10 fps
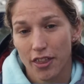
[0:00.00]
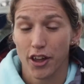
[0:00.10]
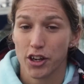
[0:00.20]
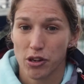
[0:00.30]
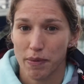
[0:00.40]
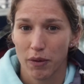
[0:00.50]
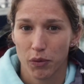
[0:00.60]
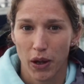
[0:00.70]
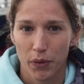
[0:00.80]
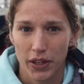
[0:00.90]
third trip out with
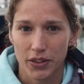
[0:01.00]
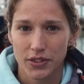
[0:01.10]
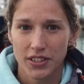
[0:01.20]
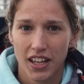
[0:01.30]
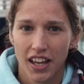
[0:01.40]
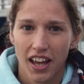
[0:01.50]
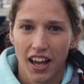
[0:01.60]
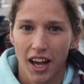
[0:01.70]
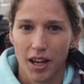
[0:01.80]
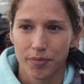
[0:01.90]
wet wheels.
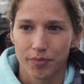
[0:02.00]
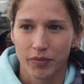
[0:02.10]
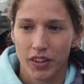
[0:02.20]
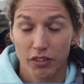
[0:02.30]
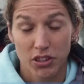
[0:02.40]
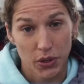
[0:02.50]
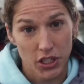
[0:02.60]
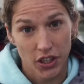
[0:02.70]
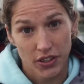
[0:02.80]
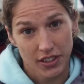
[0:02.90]
Um, the reason we
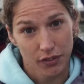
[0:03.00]
chose it,